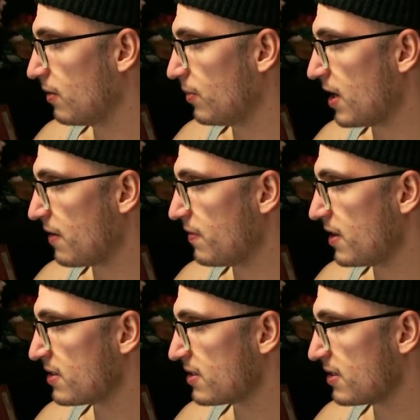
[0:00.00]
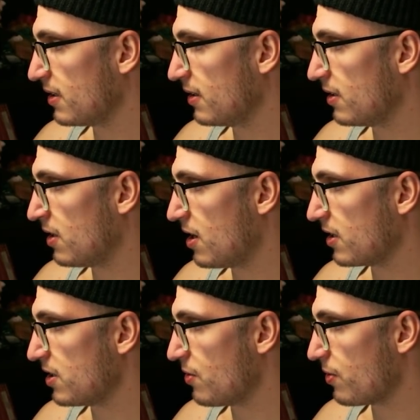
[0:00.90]
We have this little
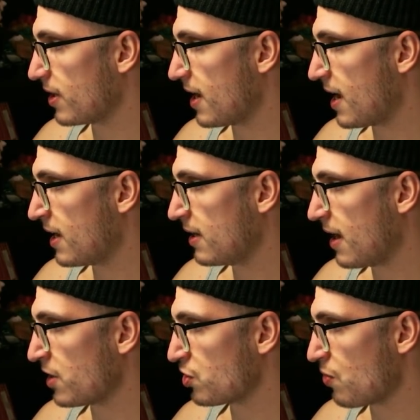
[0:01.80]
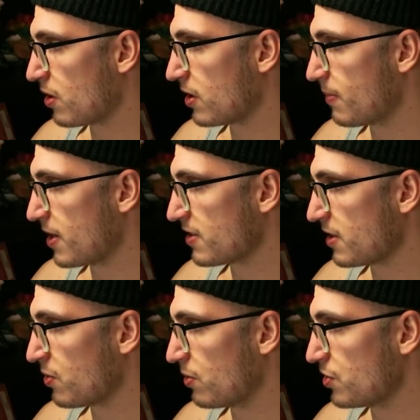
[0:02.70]
hunky-dory guy. I shrunk him, as I
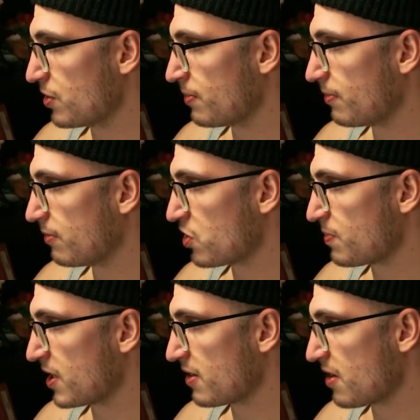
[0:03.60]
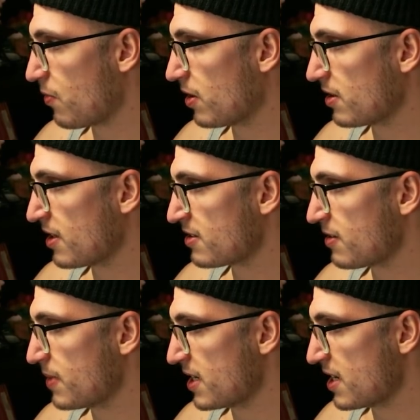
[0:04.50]
told you, just because I wanted this to
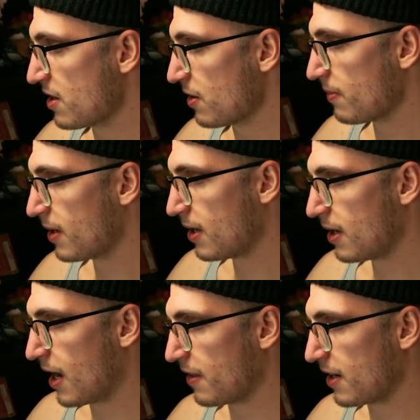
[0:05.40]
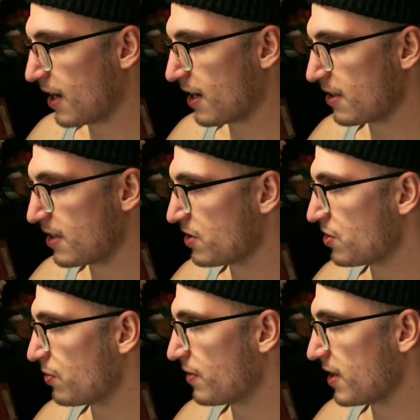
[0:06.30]
be here. And then I added these
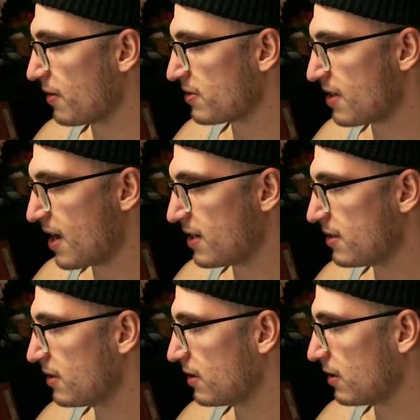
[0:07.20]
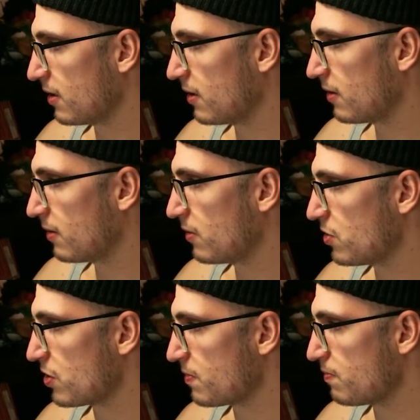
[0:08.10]
two on the outside,
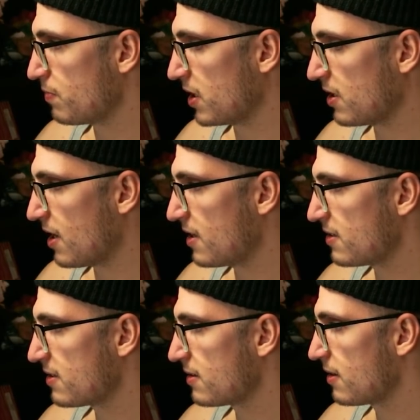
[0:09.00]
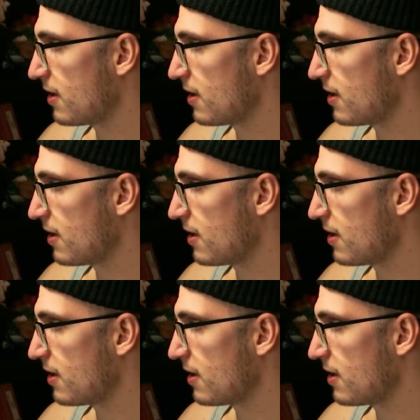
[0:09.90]
just because